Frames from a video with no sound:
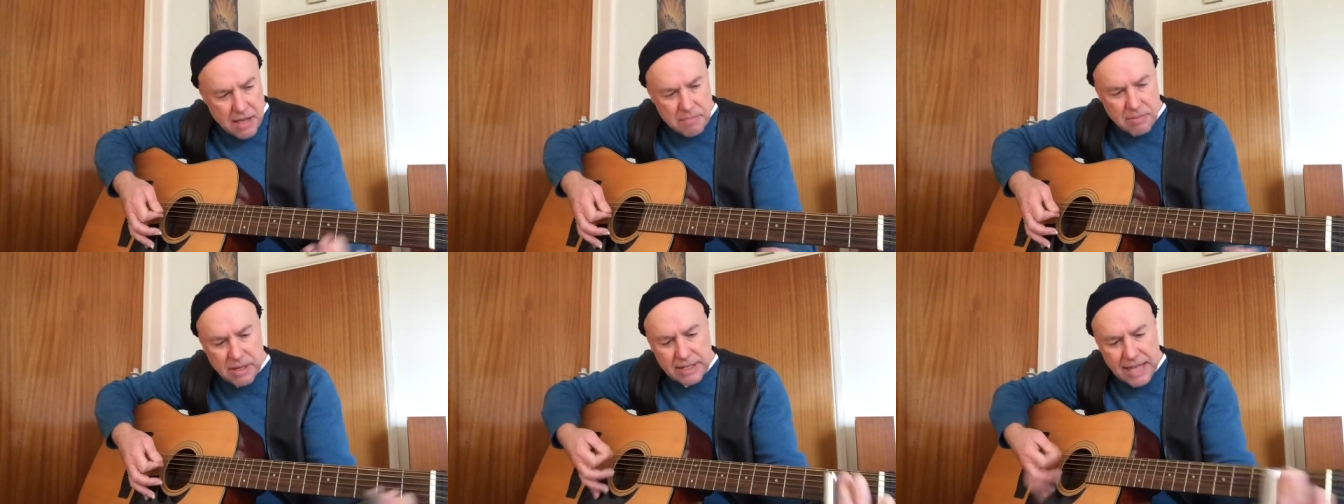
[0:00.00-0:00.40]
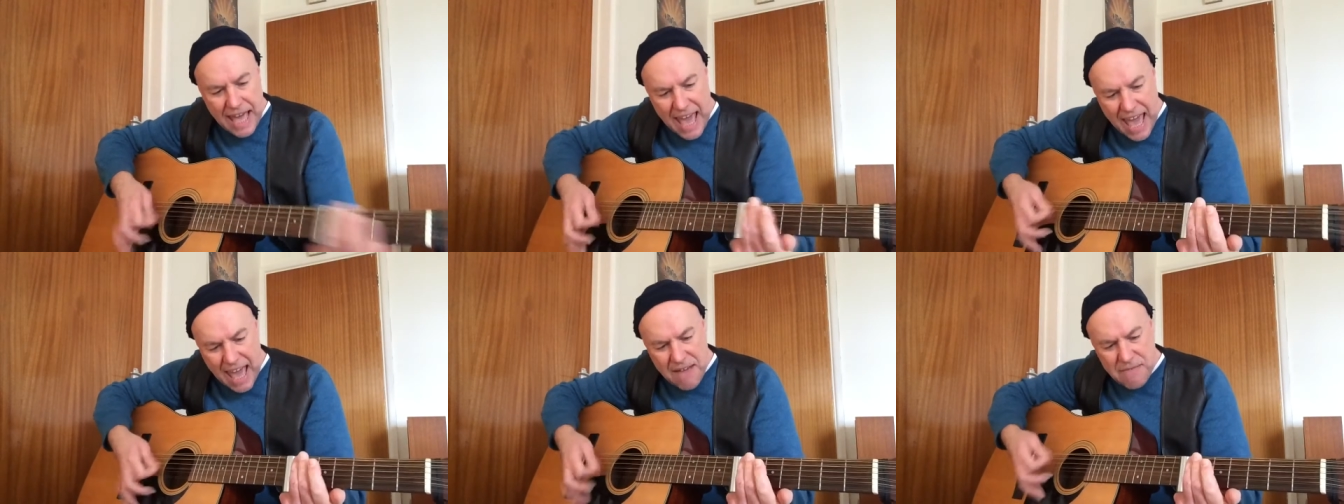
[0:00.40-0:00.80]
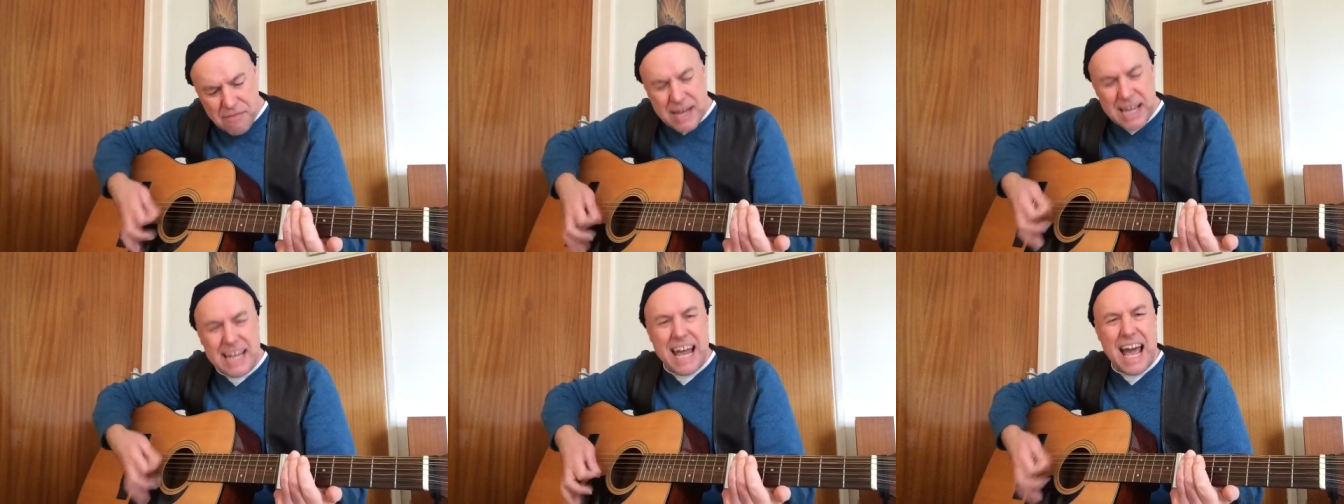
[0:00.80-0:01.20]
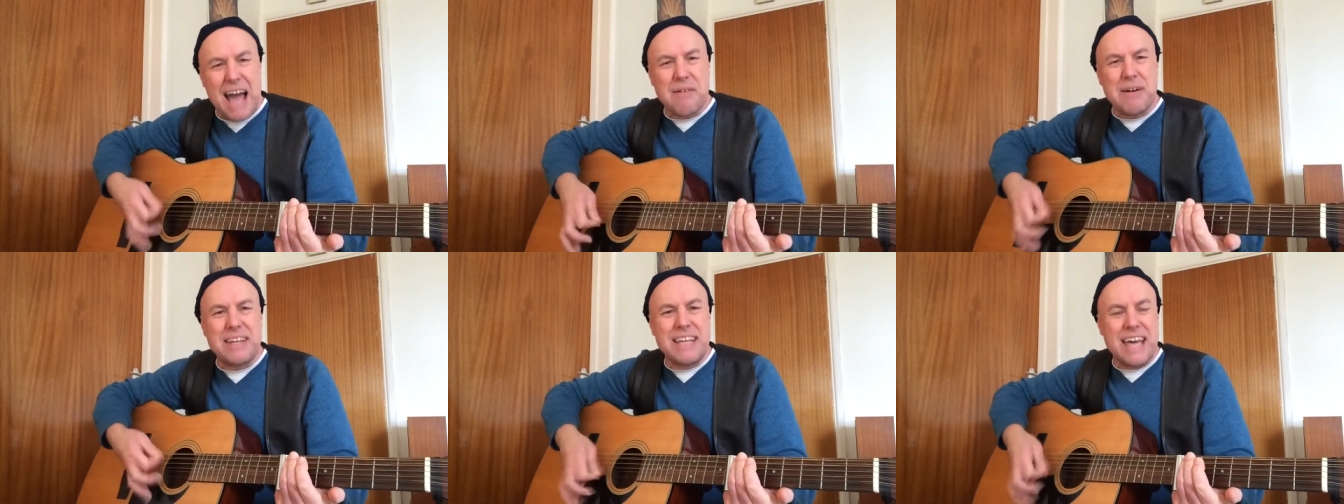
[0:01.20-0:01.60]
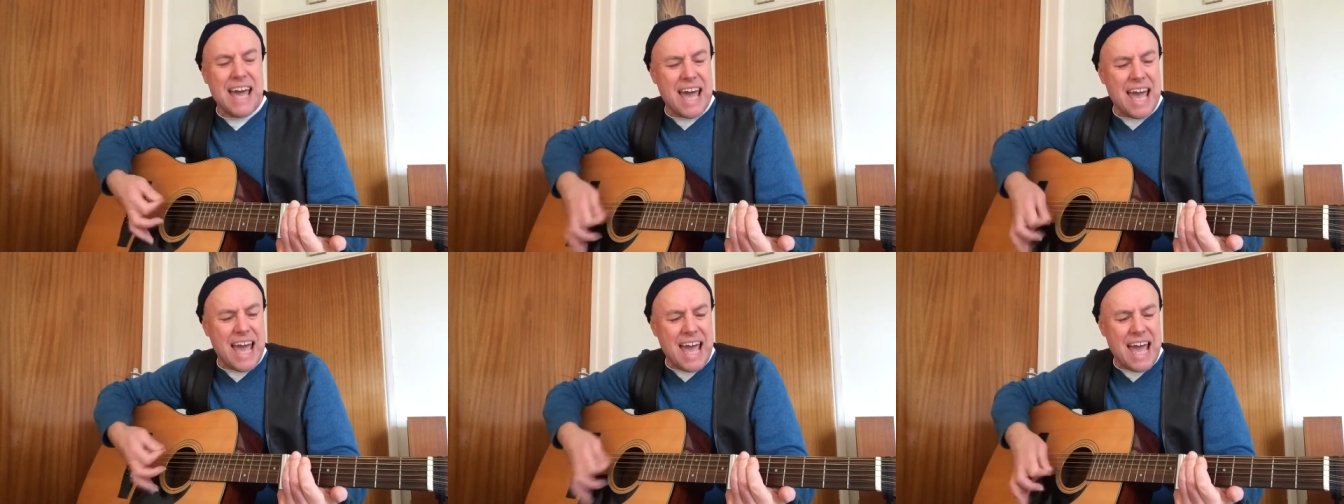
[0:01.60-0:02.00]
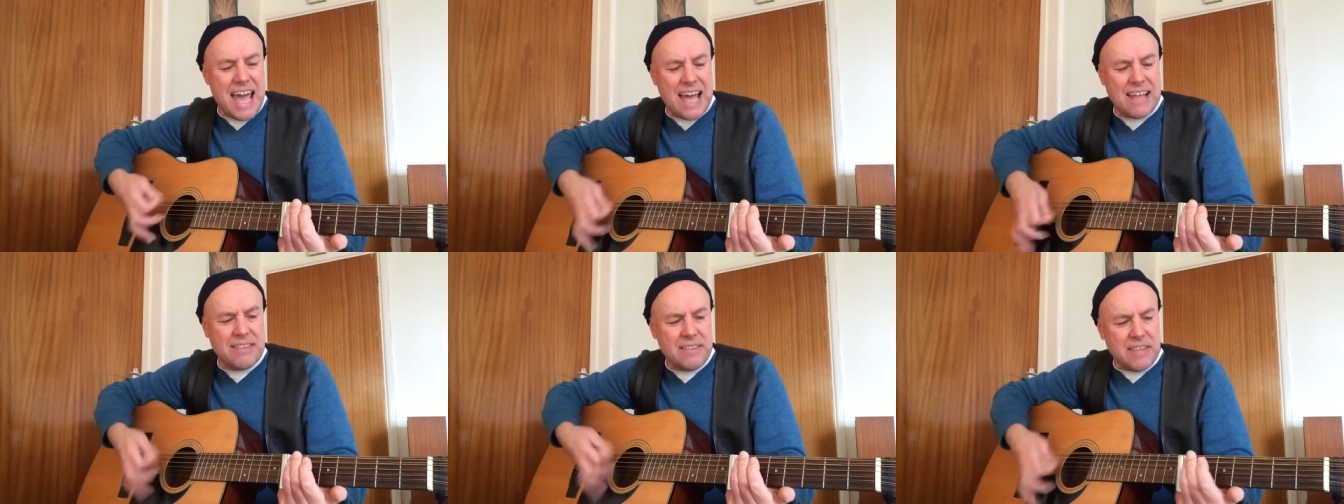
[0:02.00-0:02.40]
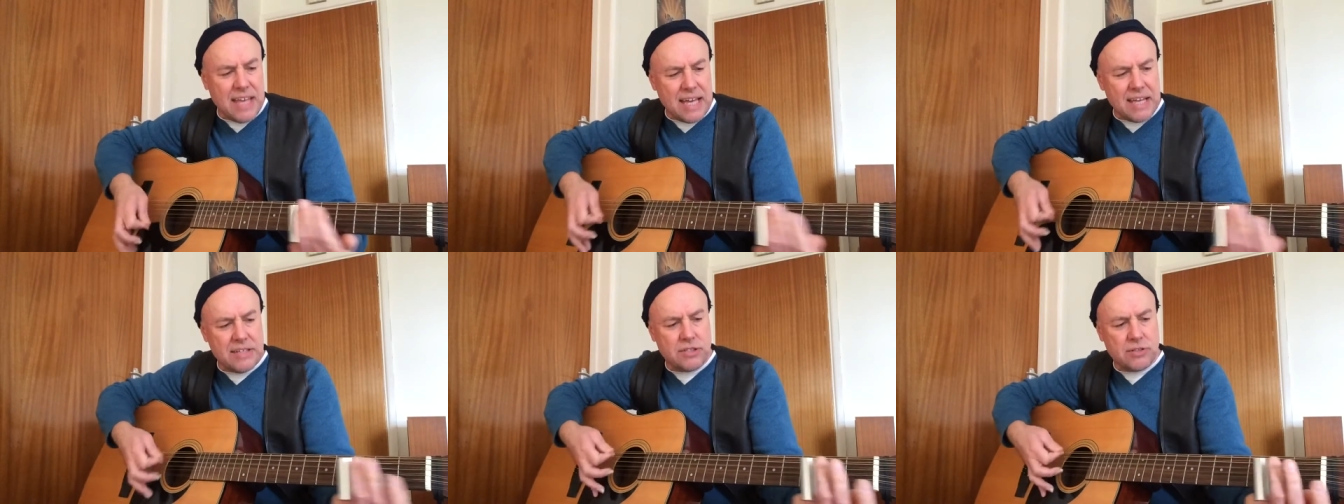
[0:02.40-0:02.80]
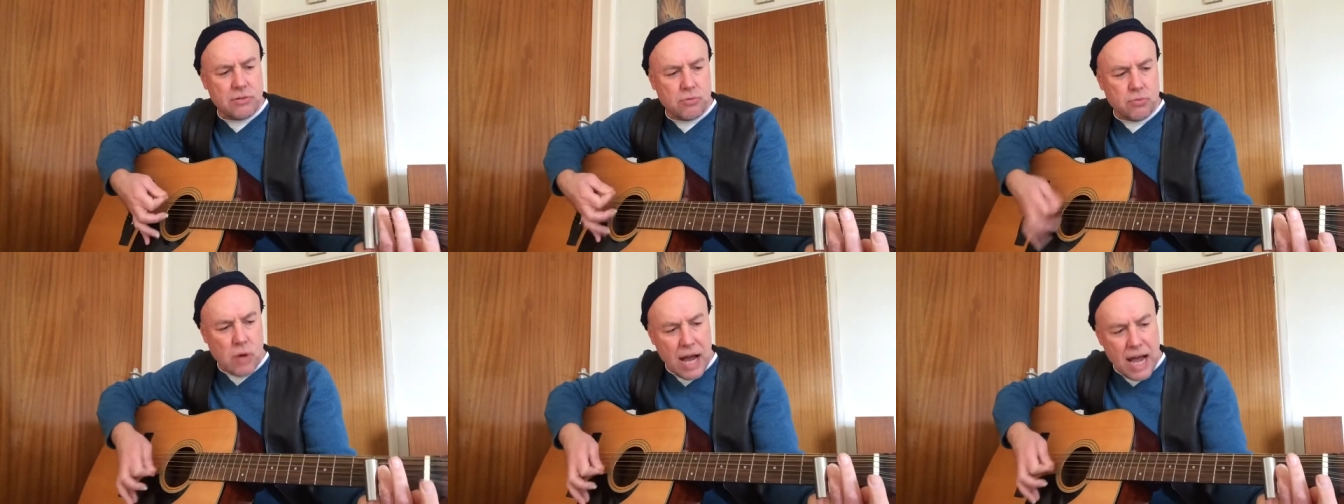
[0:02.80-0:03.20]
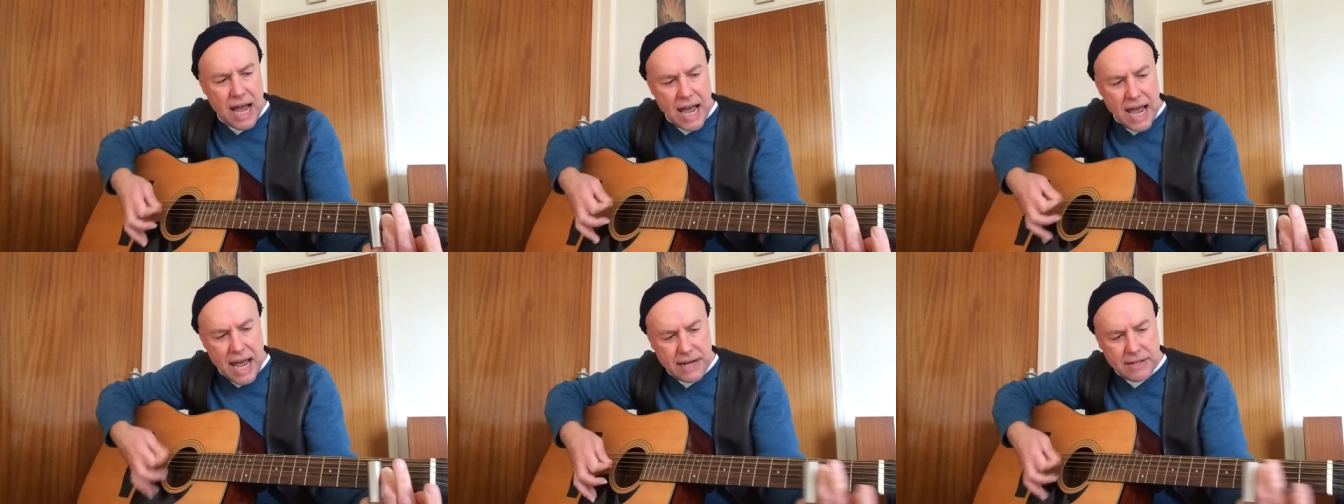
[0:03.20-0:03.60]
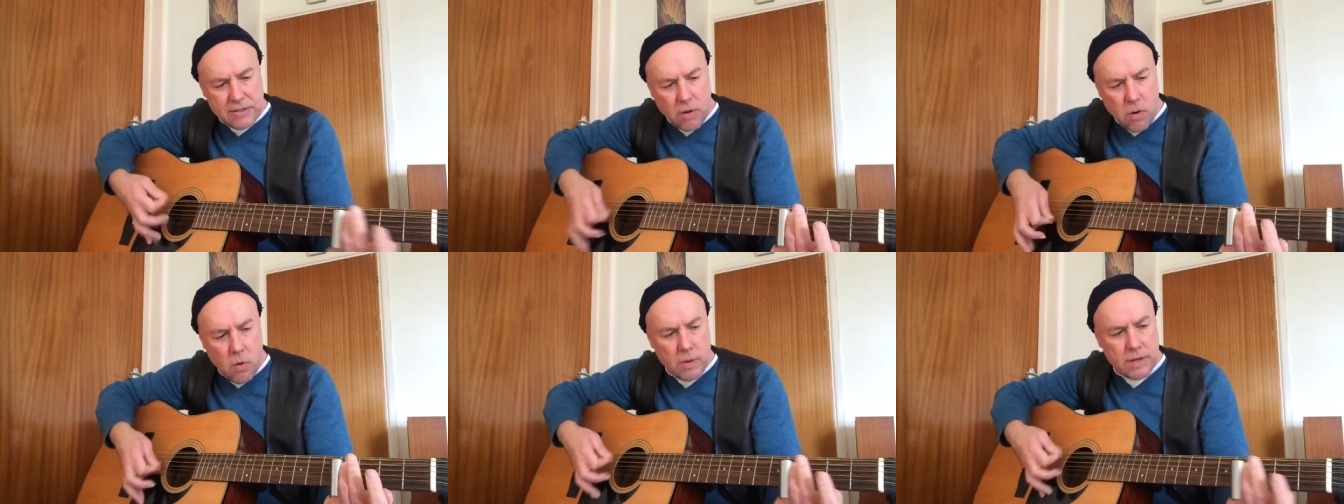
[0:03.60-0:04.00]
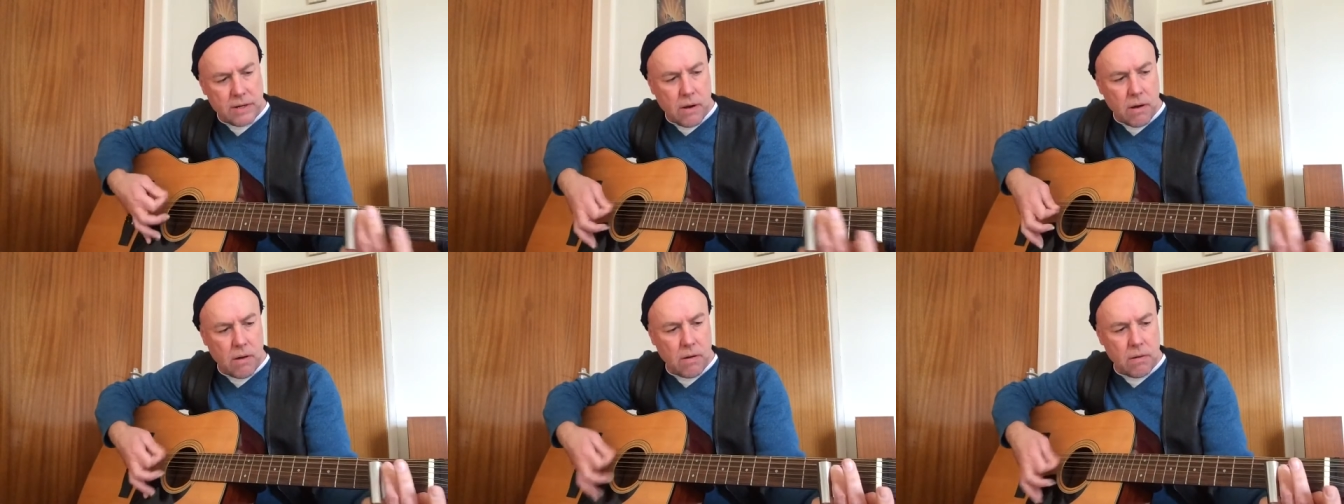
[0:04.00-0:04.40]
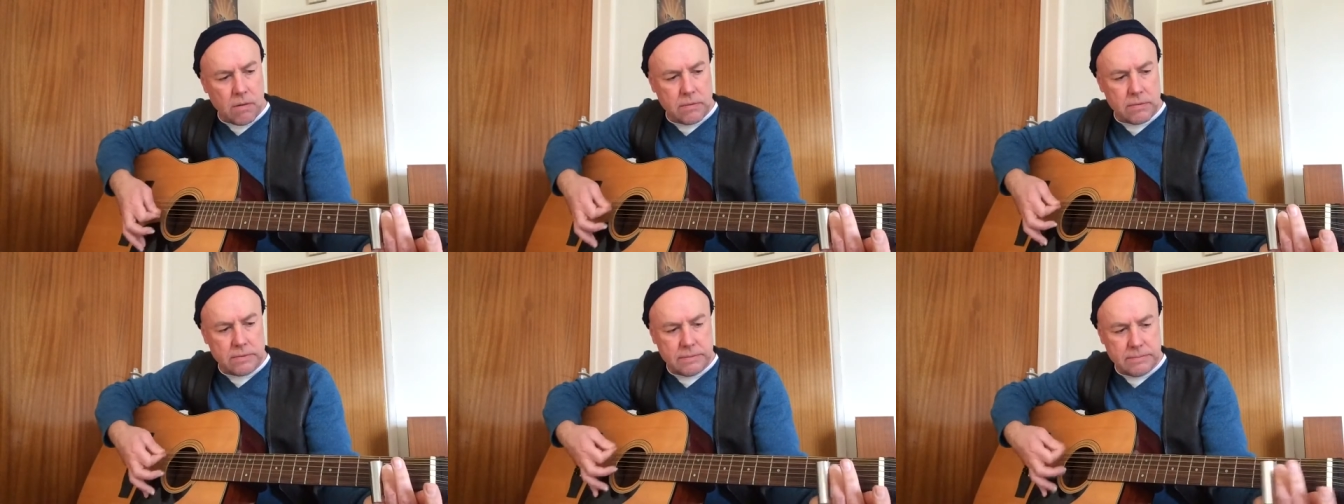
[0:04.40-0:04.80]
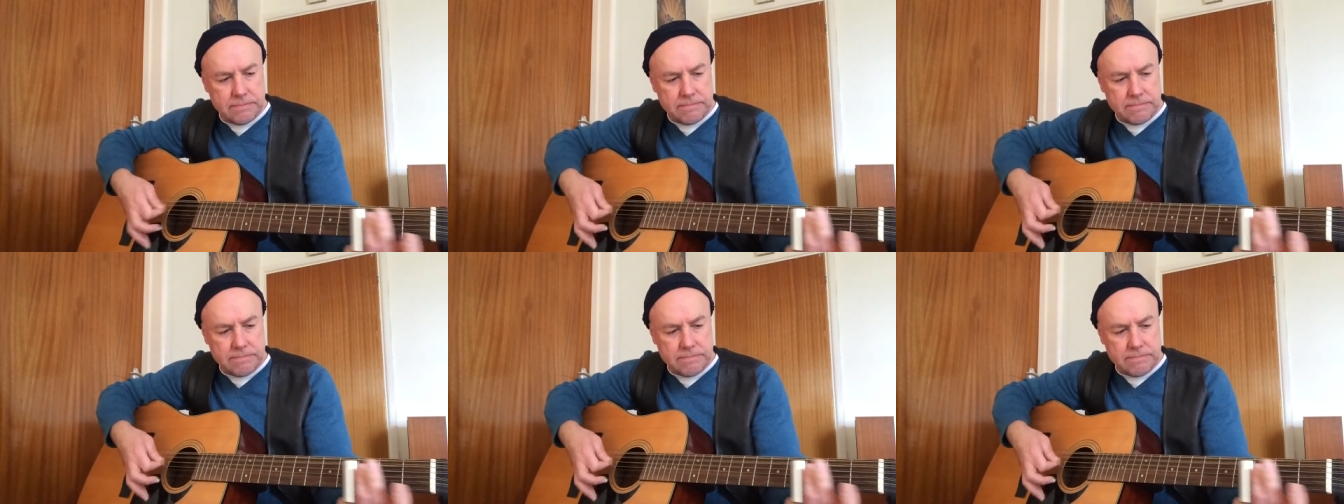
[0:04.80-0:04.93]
but every now and then there's a riot going on.